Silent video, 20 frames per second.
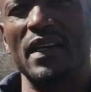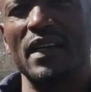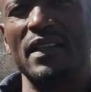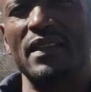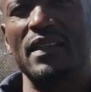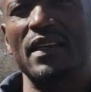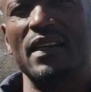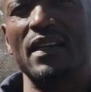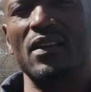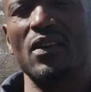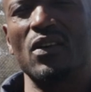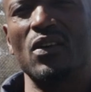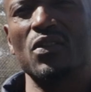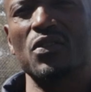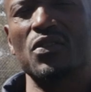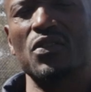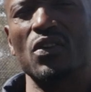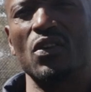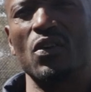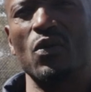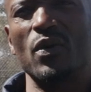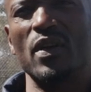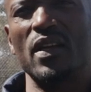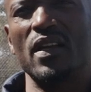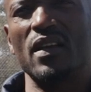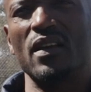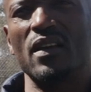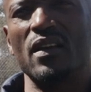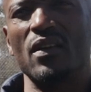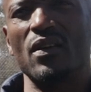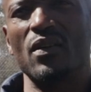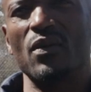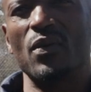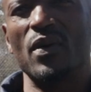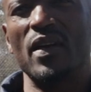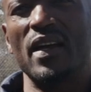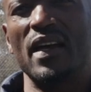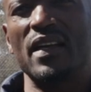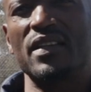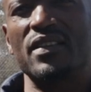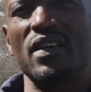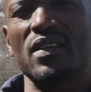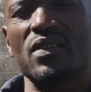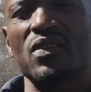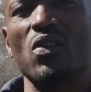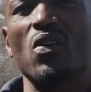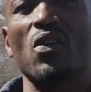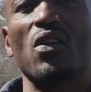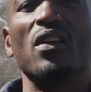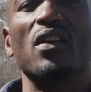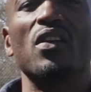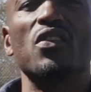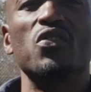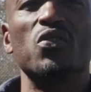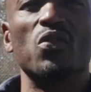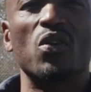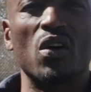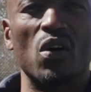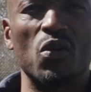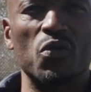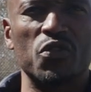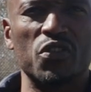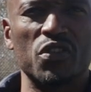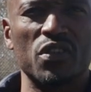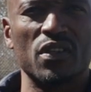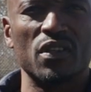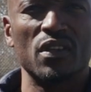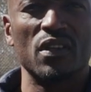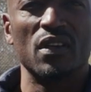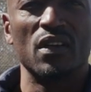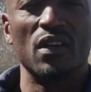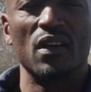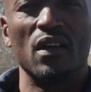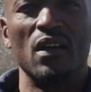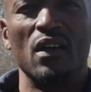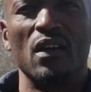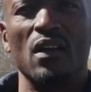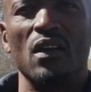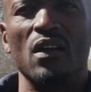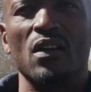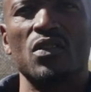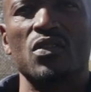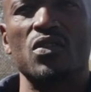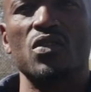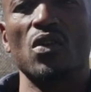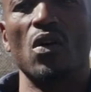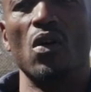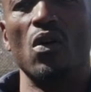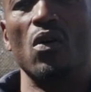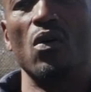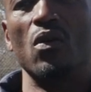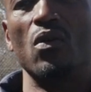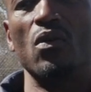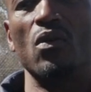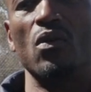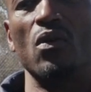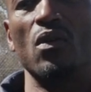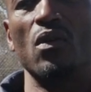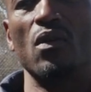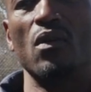I think also we had just gotten a new coach. So,